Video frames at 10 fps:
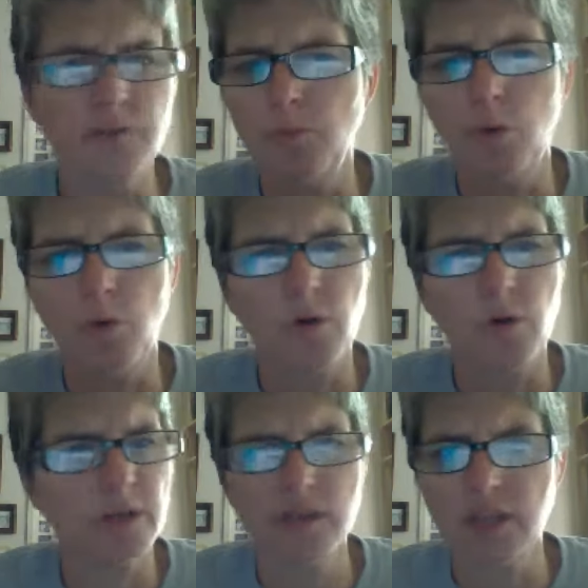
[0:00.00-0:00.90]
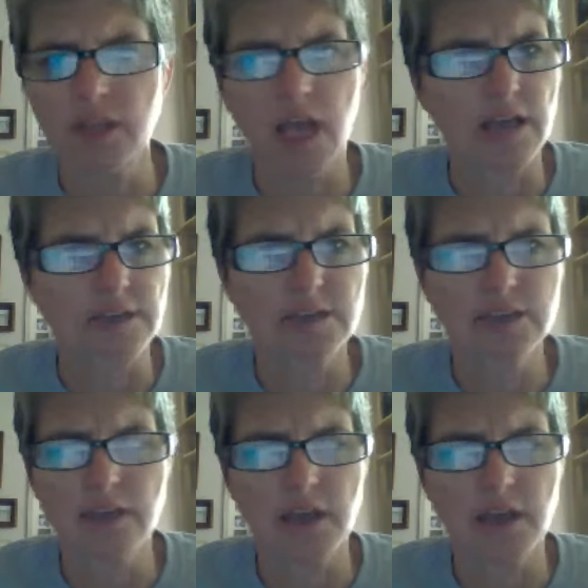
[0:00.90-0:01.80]
you mourn the loss
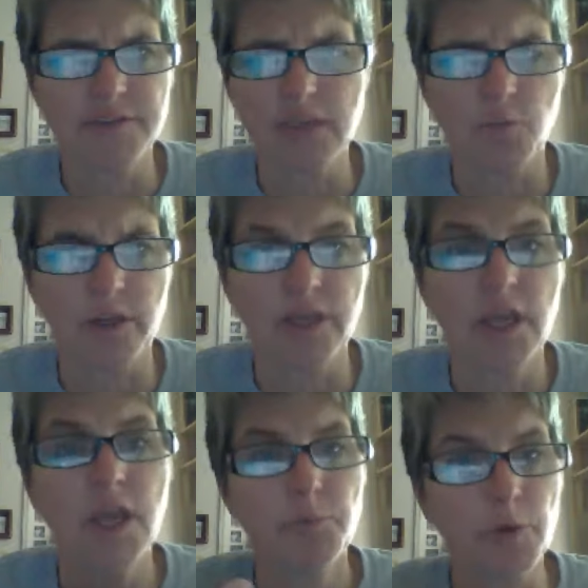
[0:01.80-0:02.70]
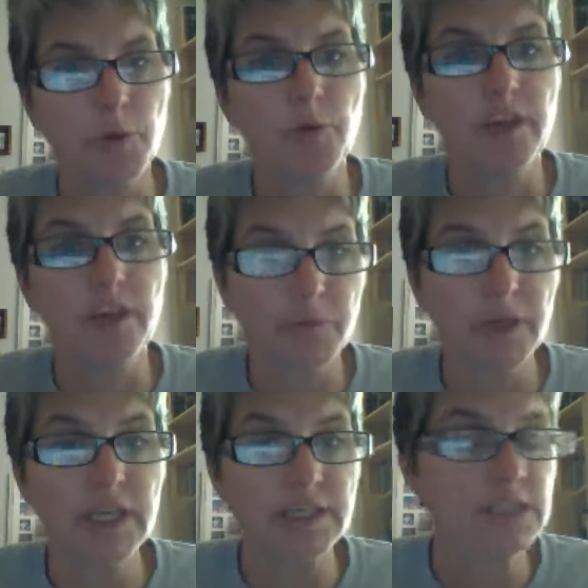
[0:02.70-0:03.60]
of someone.
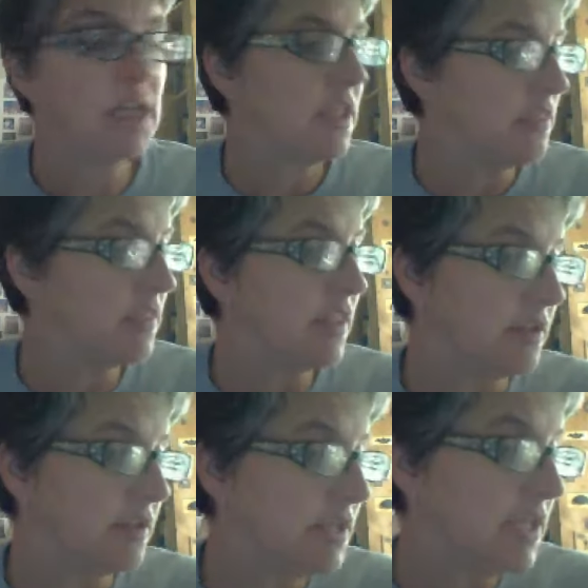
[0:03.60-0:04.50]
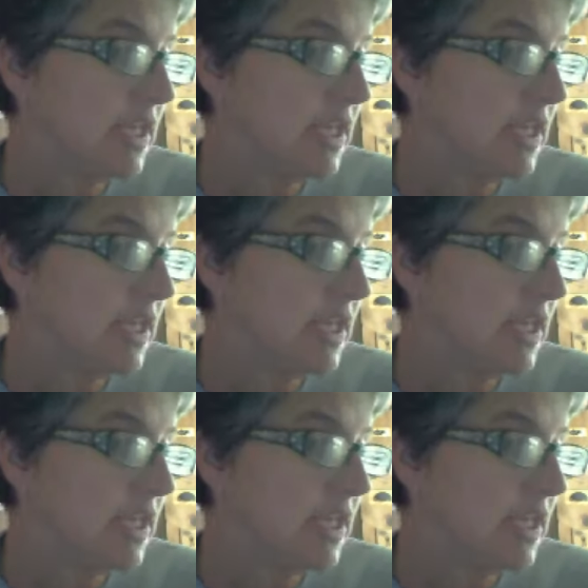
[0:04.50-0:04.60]
Bereavement, then,